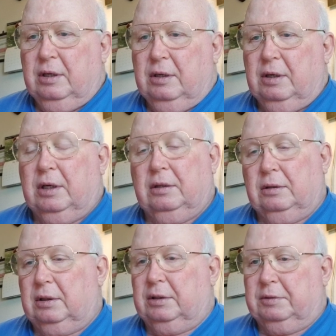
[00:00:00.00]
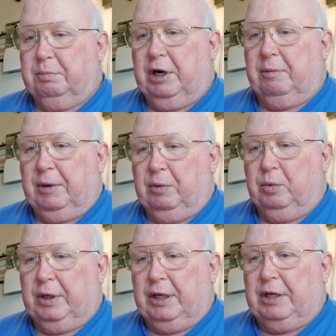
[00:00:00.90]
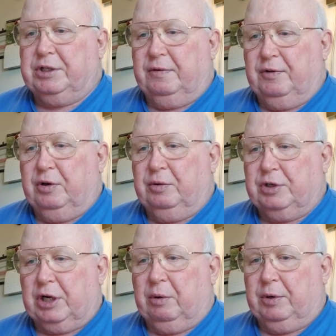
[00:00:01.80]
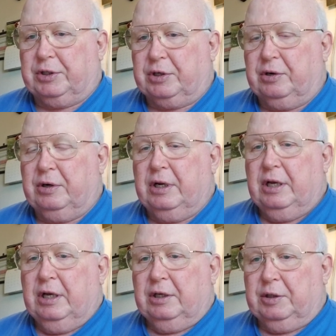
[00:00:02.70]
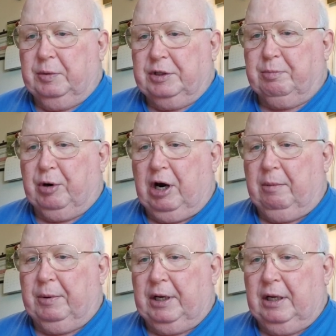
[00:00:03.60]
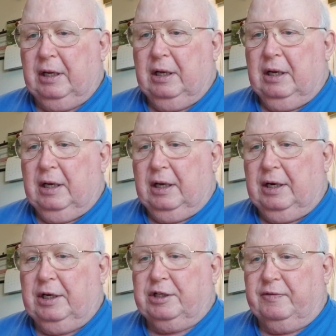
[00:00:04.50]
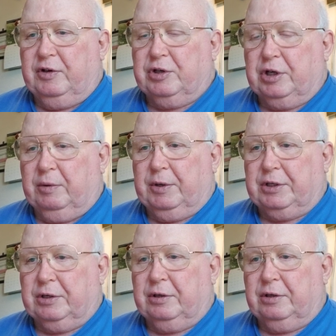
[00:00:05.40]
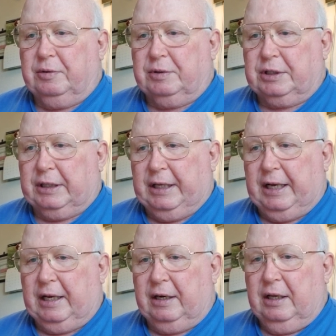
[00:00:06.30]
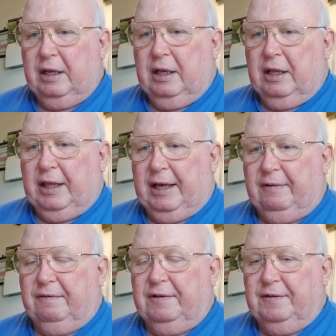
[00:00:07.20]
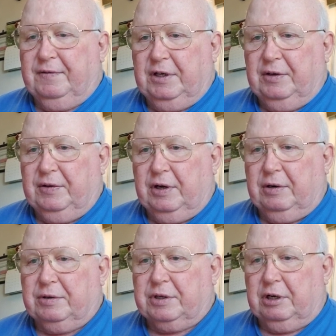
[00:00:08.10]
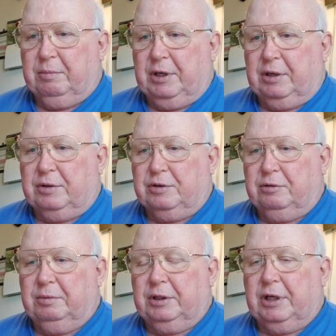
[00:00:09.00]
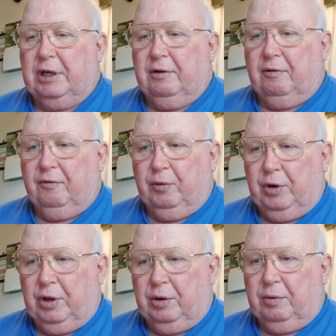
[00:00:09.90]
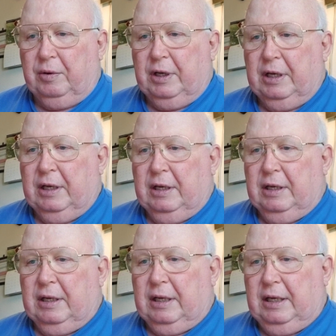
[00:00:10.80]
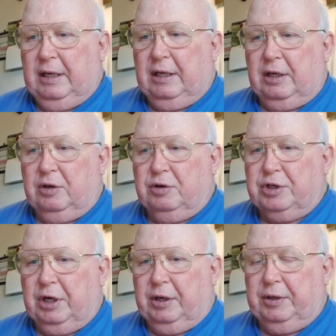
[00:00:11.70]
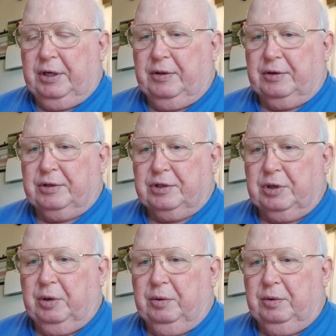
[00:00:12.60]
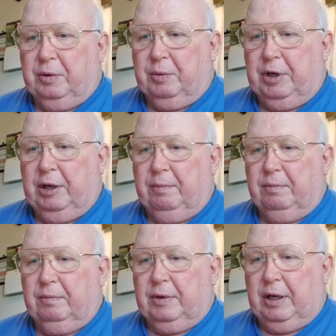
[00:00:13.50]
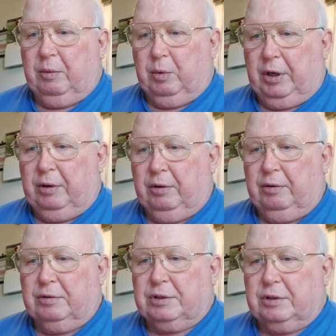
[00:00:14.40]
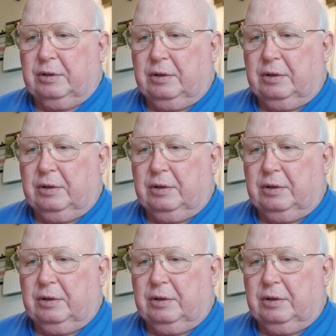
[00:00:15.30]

when each of you shall return to his property, and each of you shall return to his clan. That 50th year shall be a jubilee for you. In it you shall neither sow nor reap what grows